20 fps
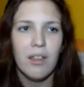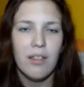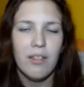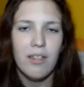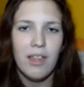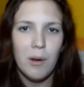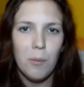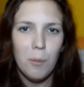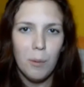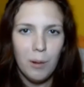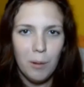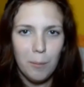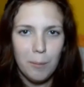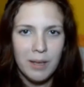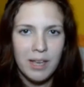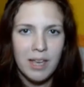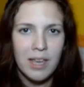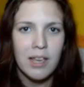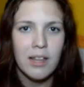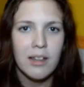There will
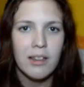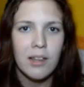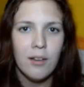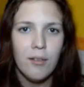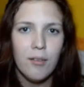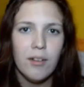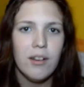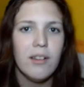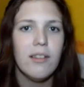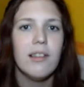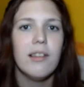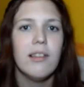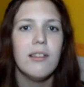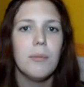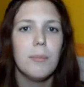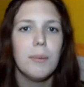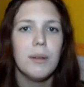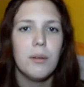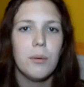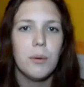be
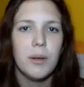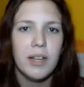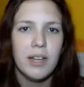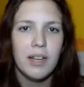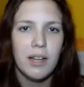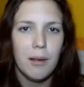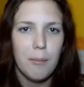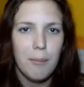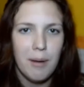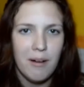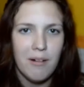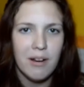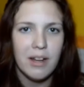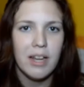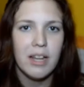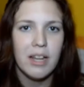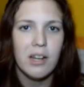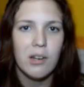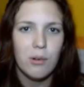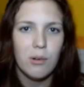differences between
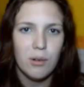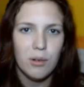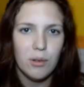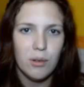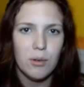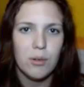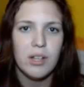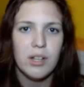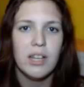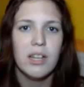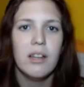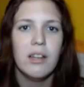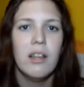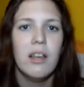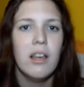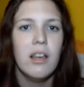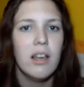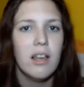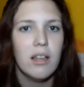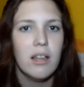American and Austrian
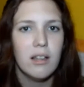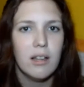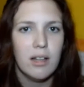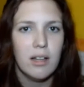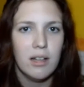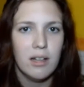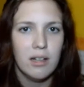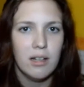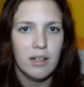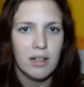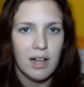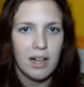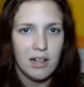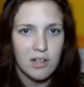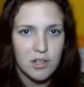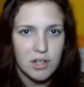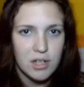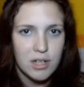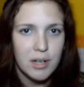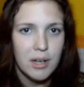uh,
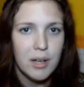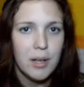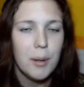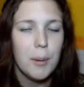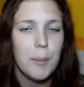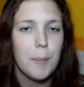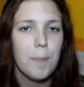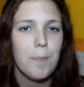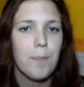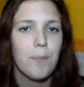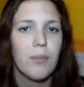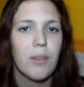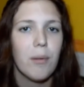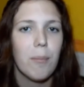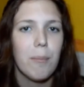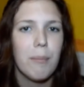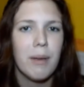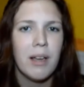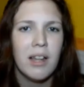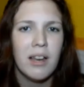culture,
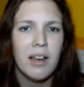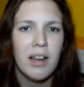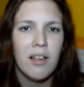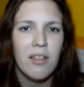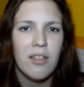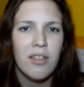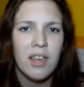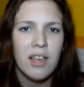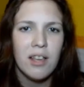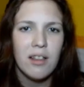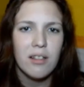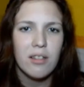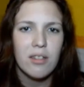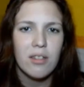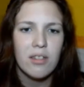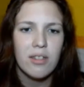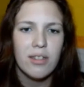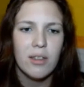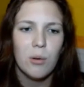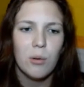but I think
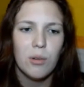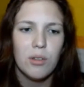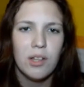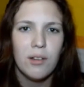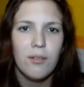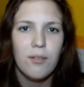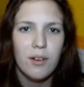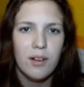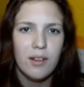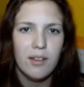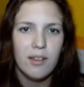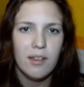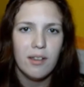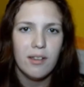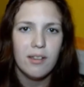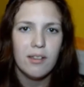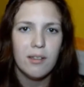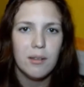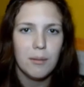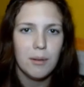those
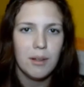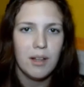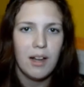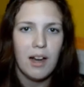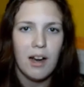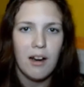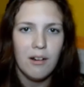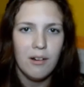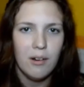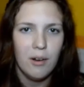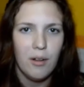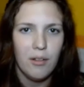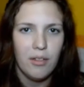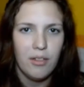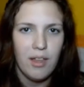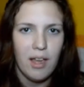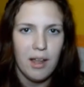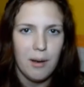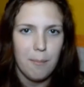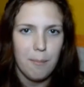differences are not
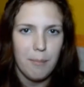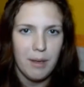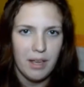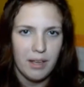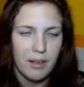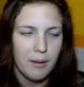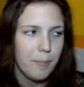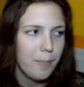that big.